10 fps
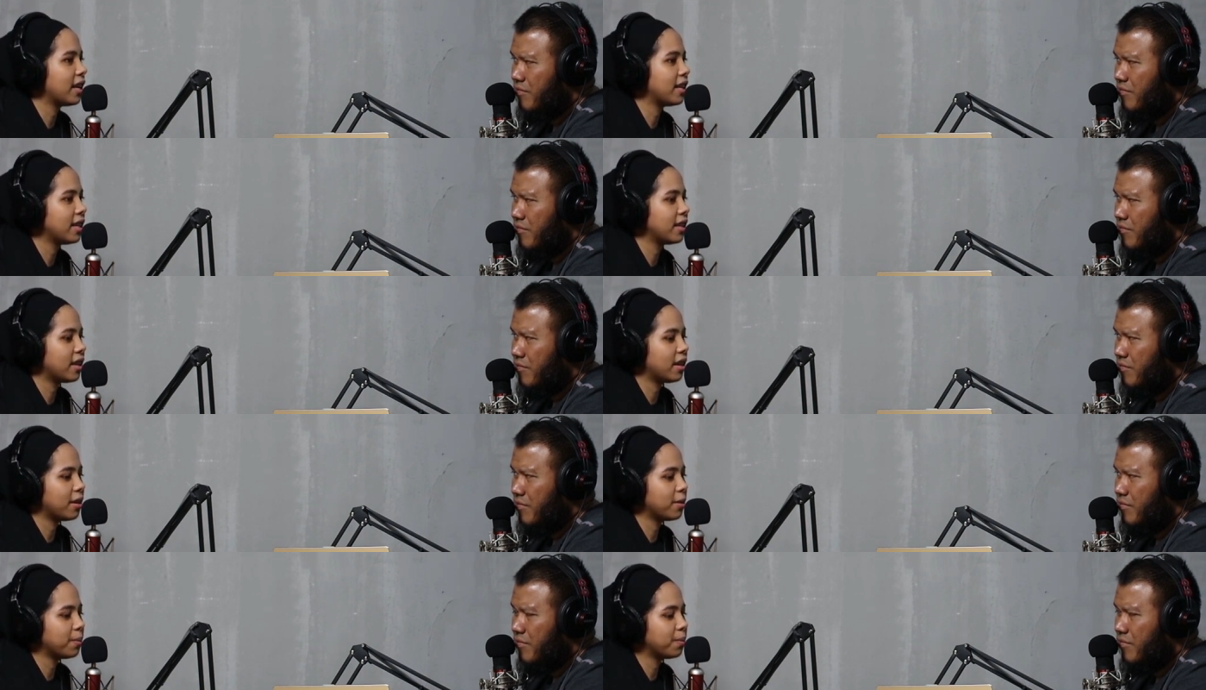Speaker 1: and then
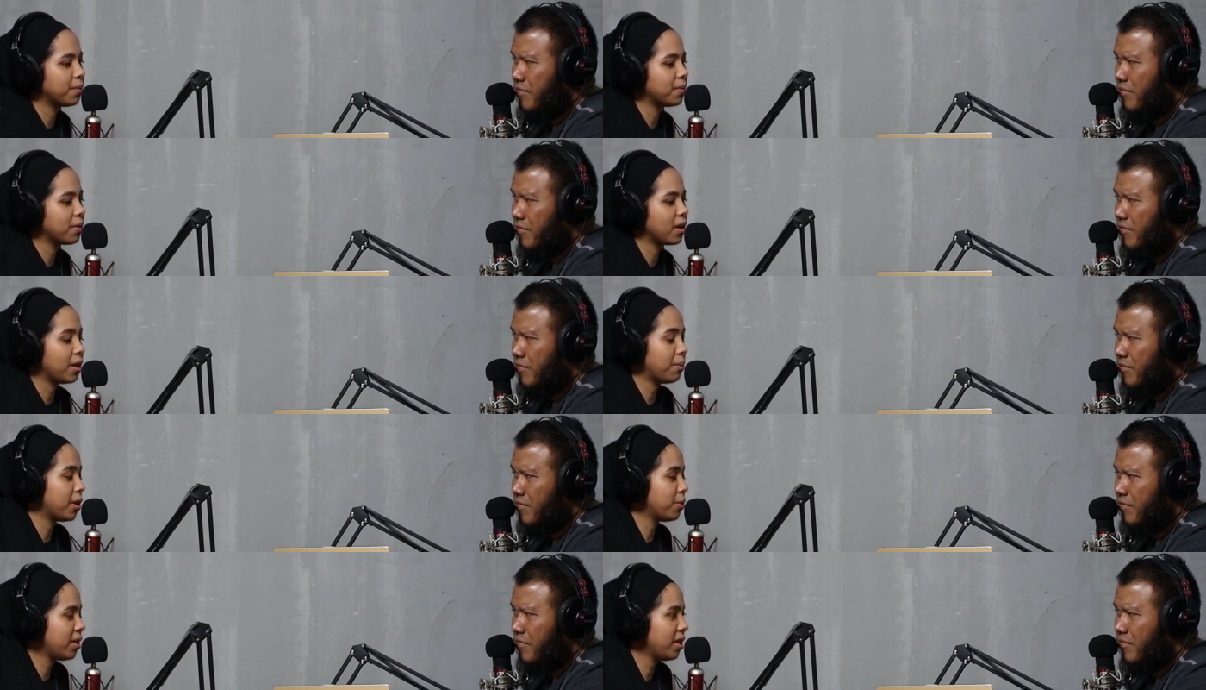um, in
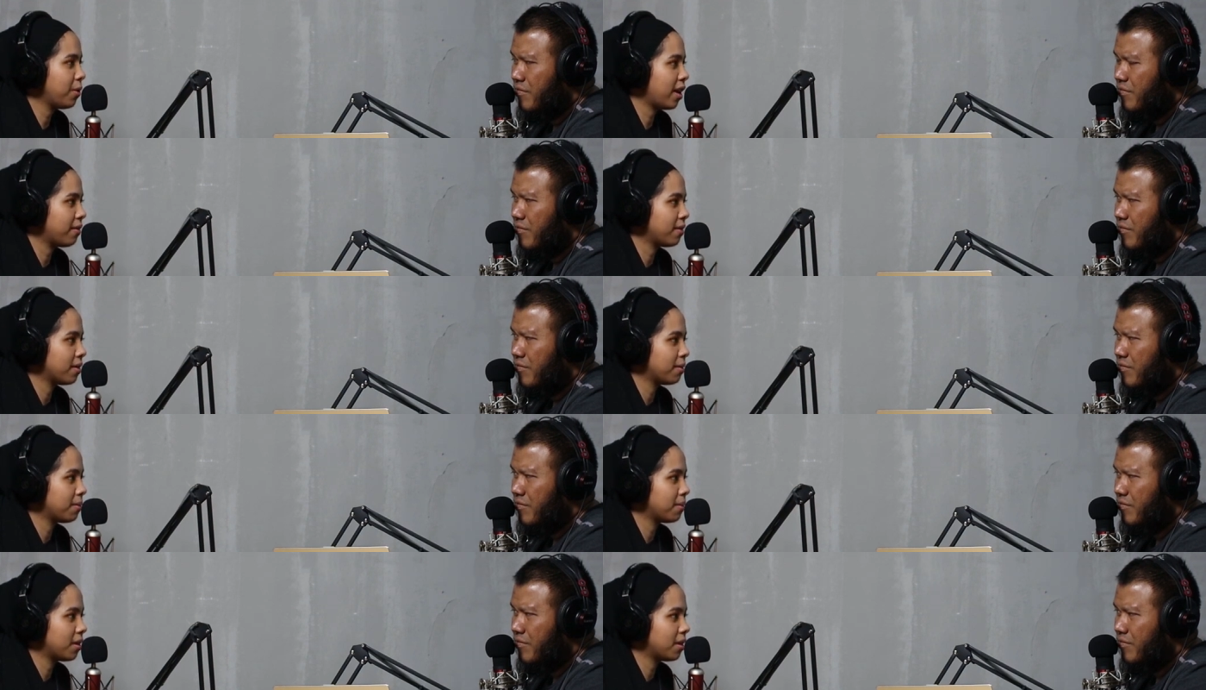my uni we have a,
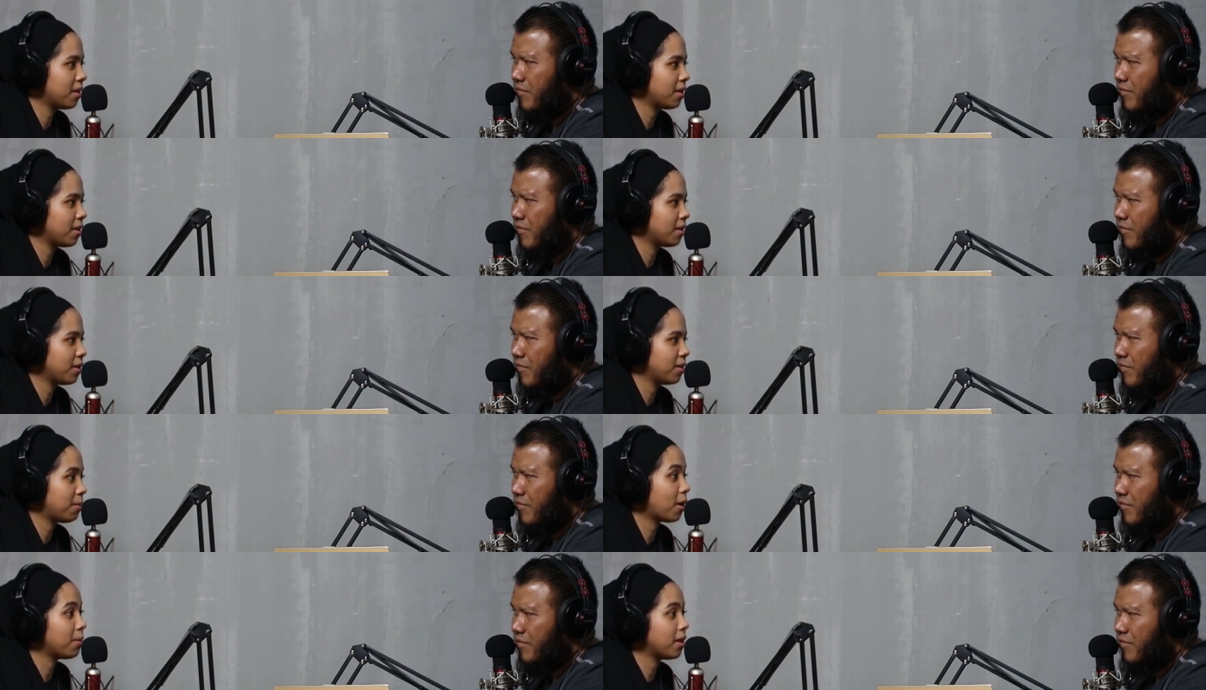a
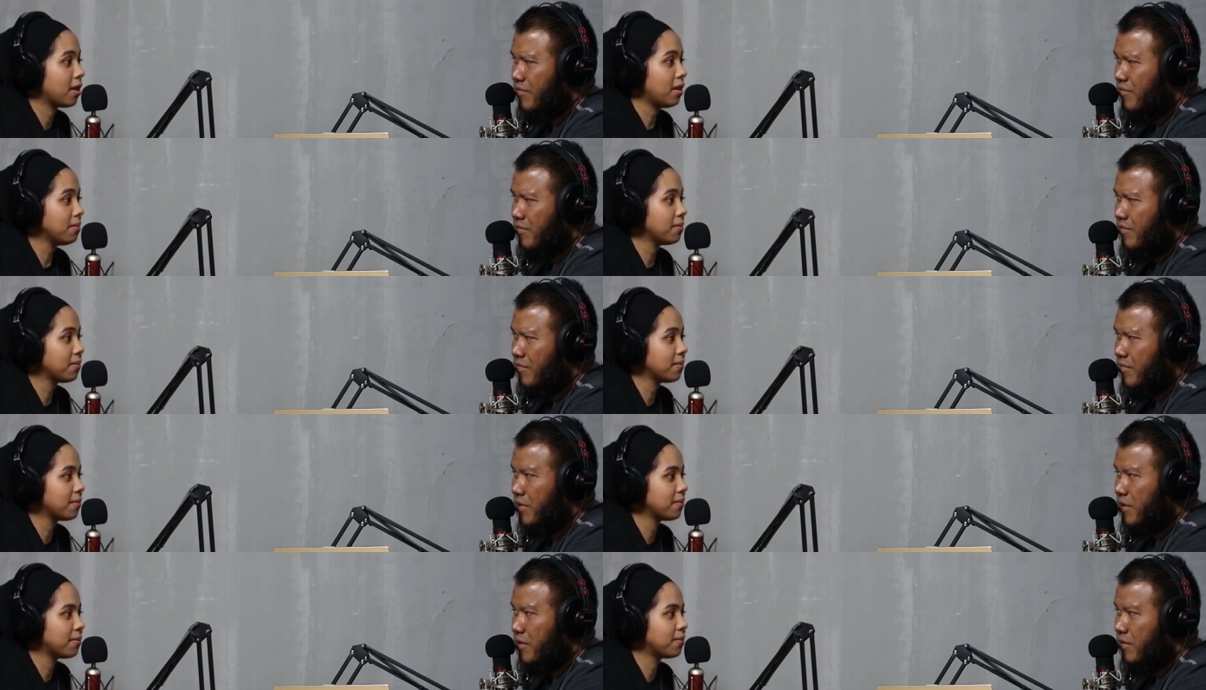barbell club.
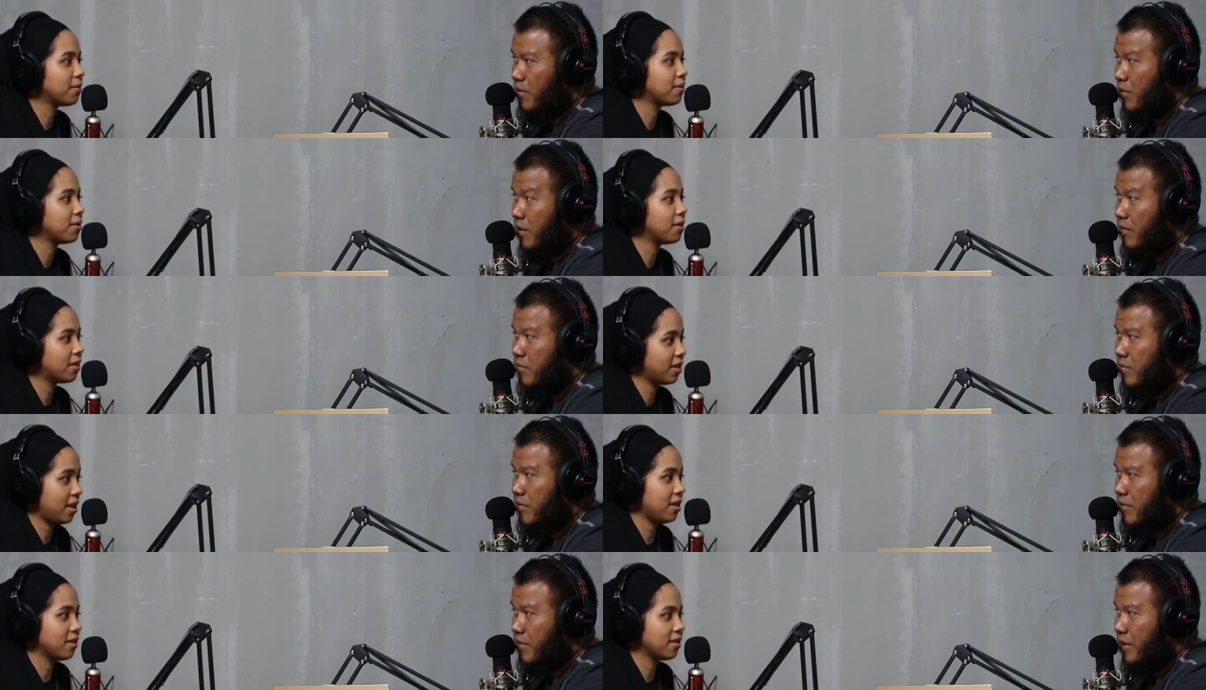
Speaker 2: Okay.
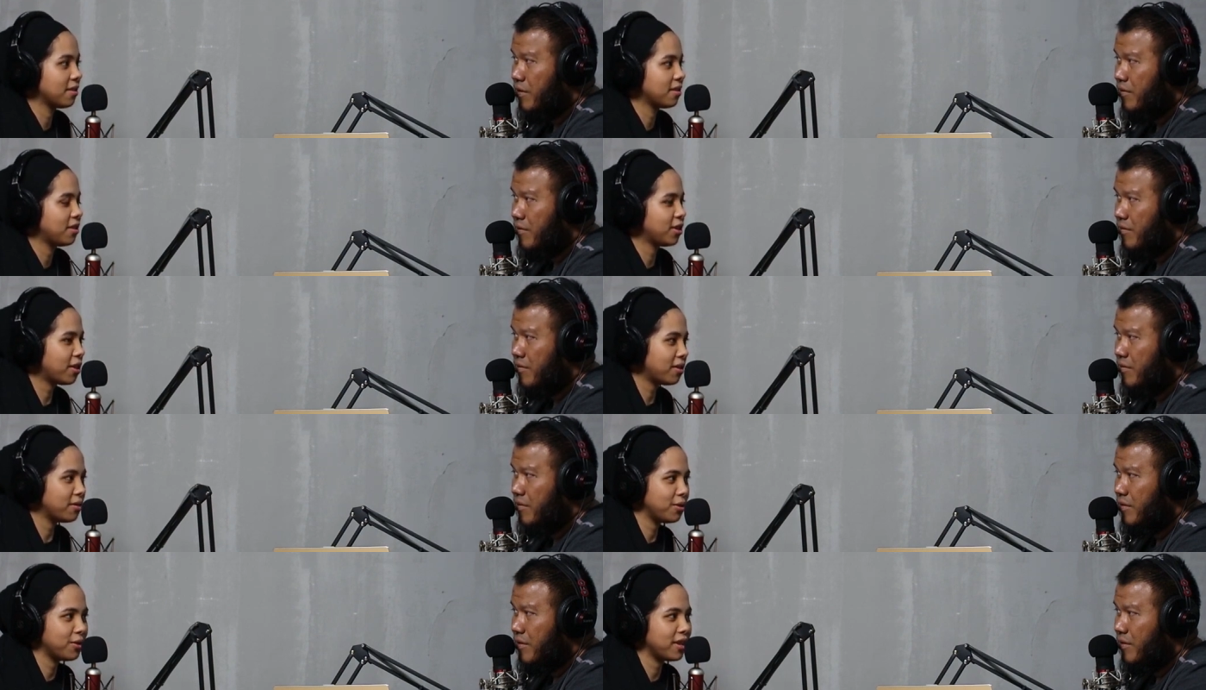Yeah. All right.
Speaker 1: Shout
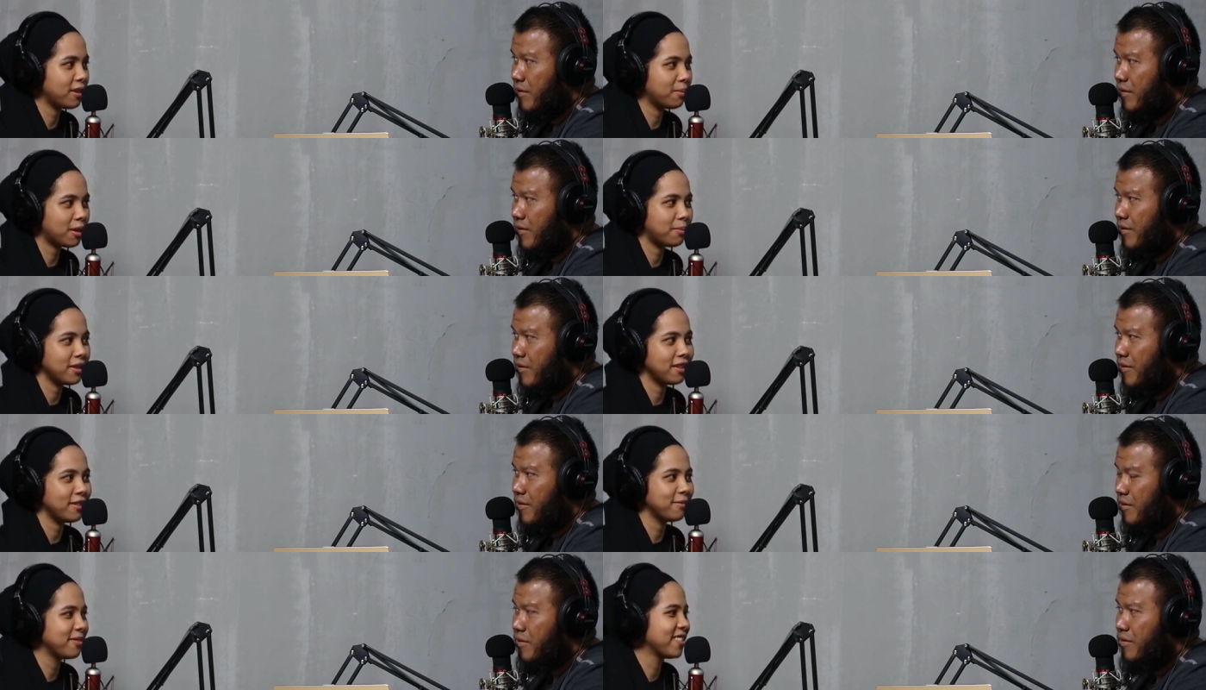out to UCL Barbell
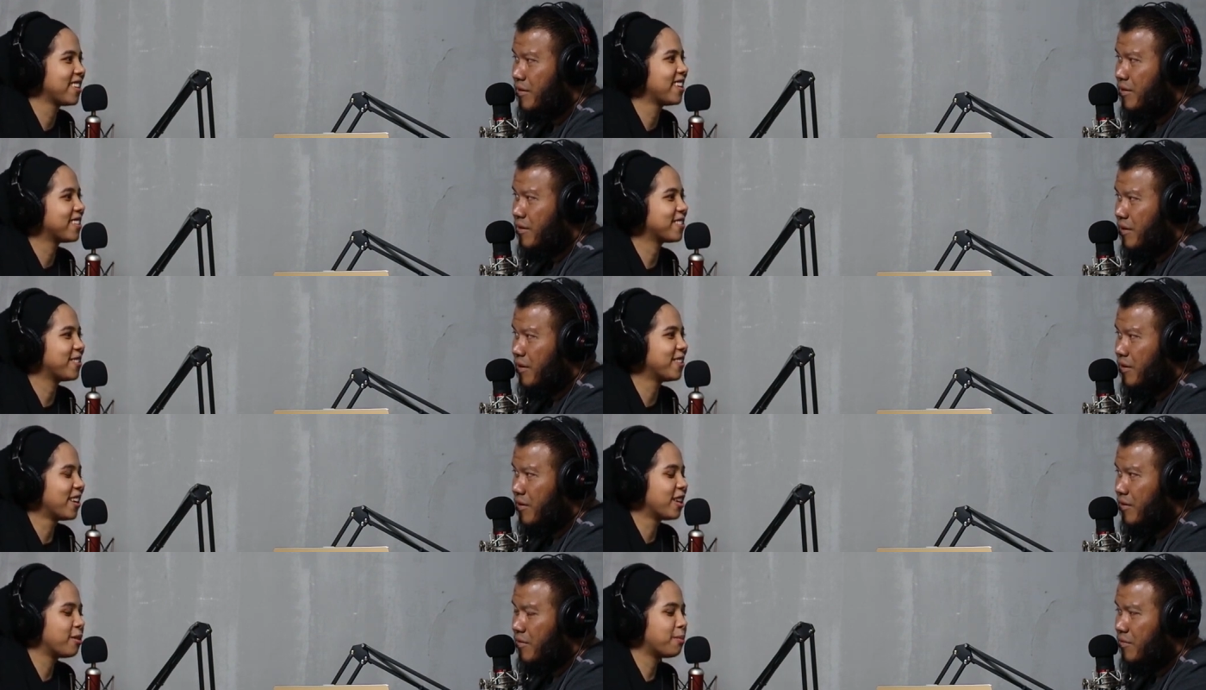Club. So
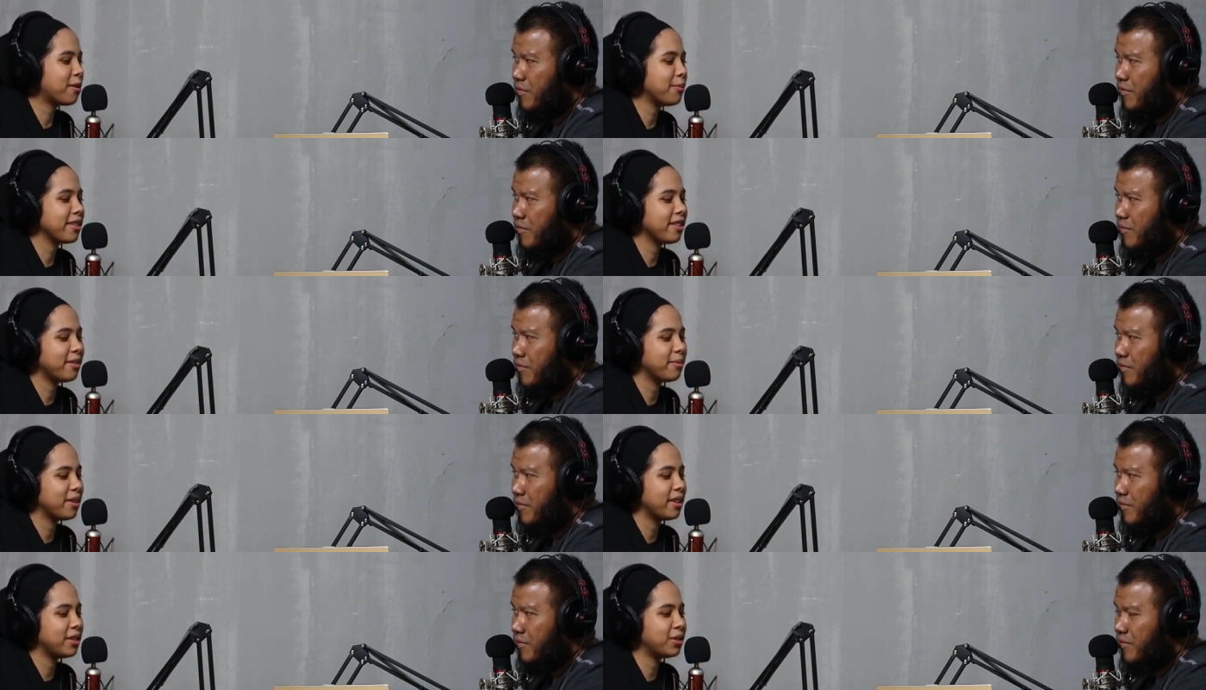the Barbell Club
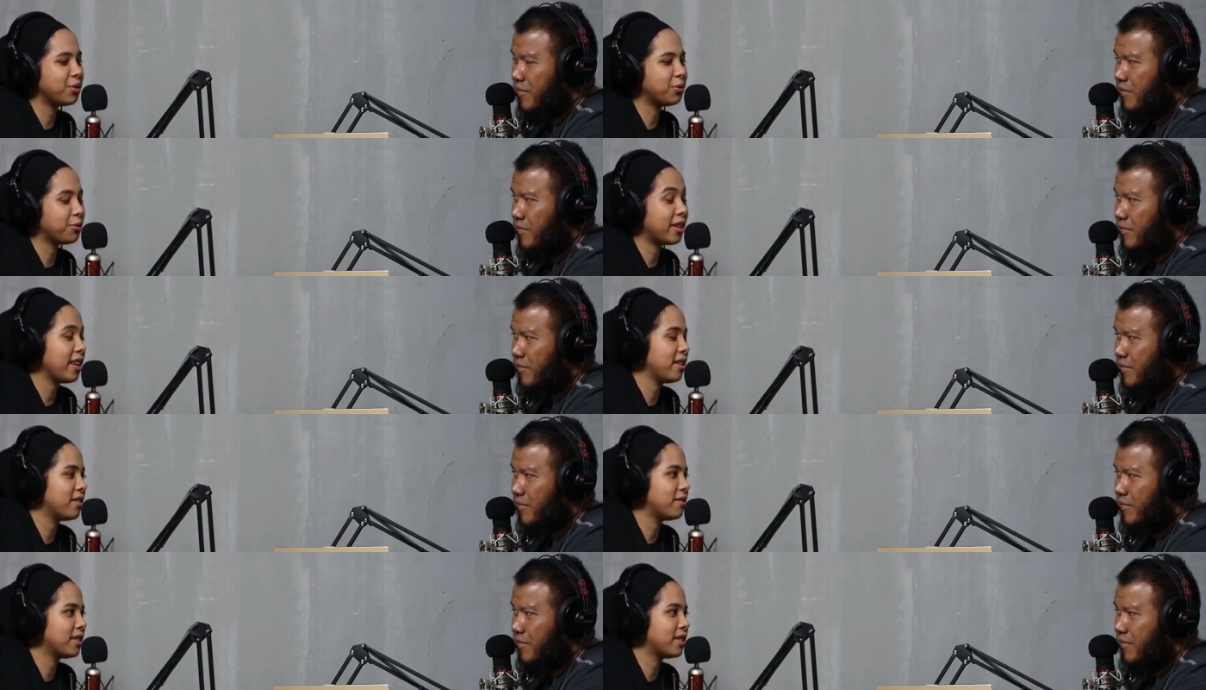d- that year